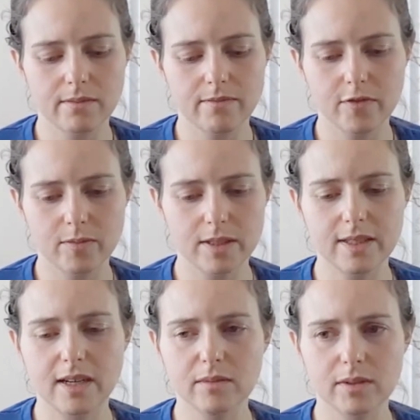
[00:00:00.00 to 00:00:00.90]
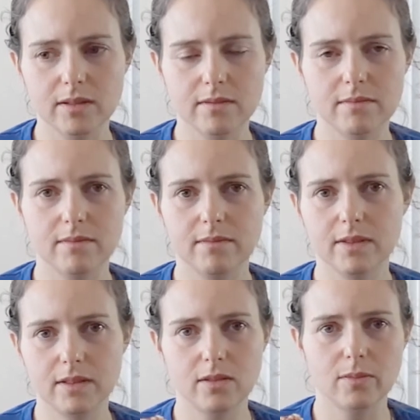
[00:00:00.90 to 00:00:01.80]
from this yarn, but
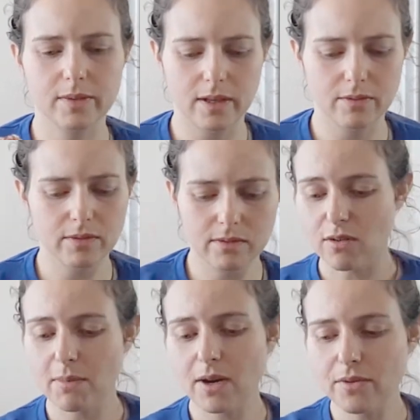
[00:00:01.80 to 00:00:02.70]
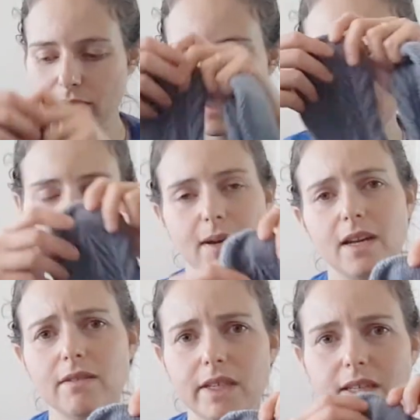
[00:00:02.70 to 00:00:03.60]
top down. About this
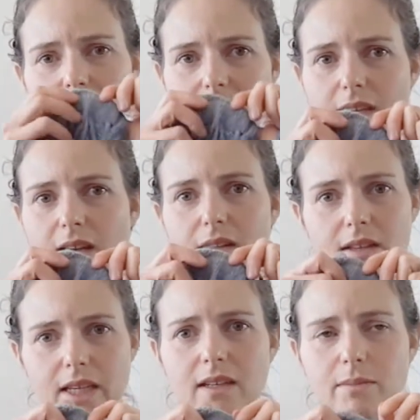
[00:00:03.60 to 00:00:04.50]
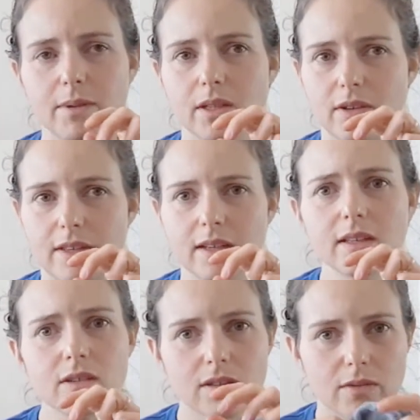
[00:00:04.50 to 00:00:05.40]
pattern, I'll link below. I think it's
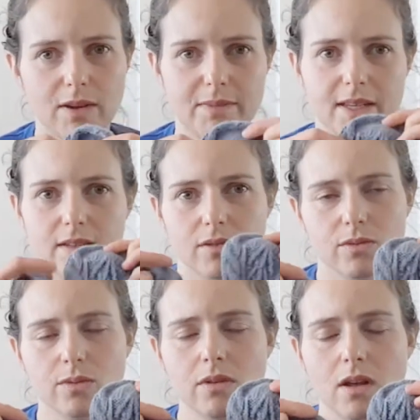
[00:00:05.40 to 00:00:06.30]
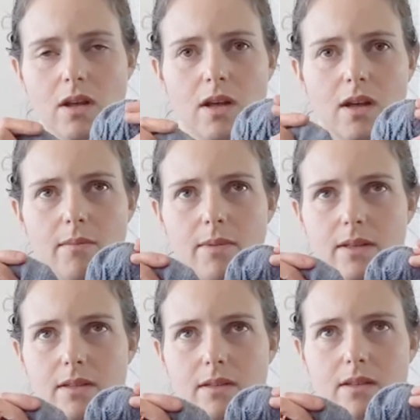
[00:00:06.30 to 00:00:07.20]
on their website too, but
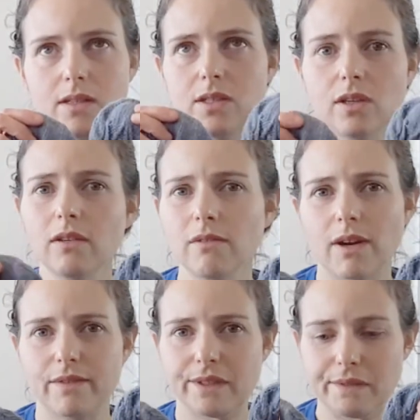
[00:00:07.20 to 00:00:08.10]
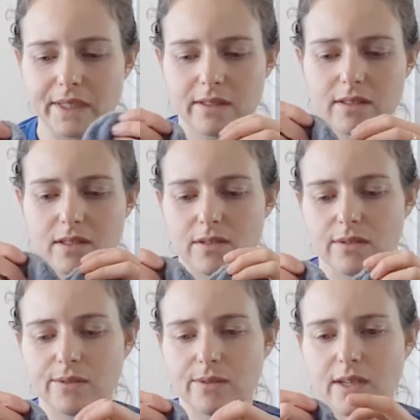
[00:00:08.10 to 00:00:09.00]
it's not in Ravelry,
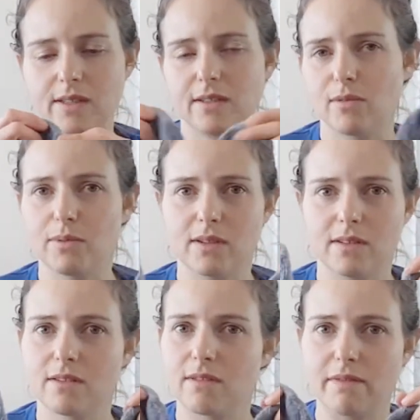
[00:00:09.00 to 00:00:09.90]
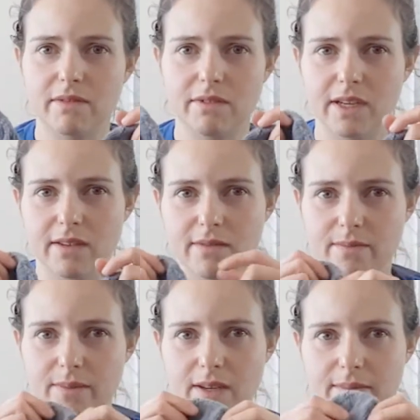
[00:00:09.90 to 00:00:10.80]
so I didn't open Ravelry
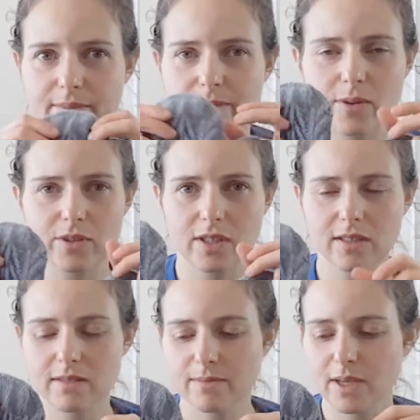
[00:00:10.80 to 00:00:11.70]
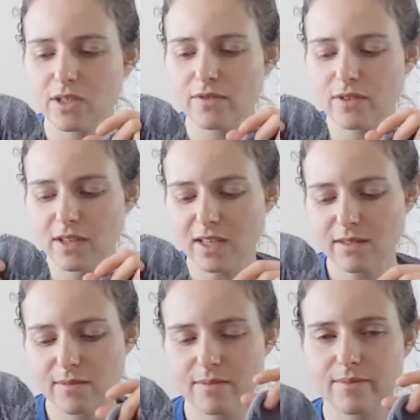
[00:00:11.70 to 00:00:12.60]
project page for that.
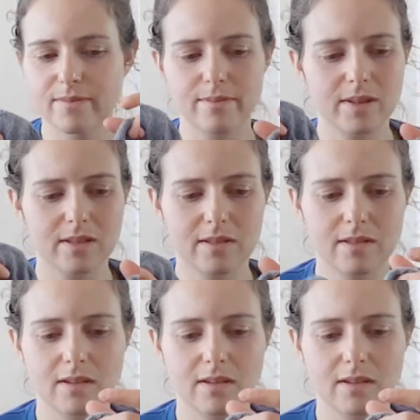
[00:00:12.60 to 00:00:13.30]
But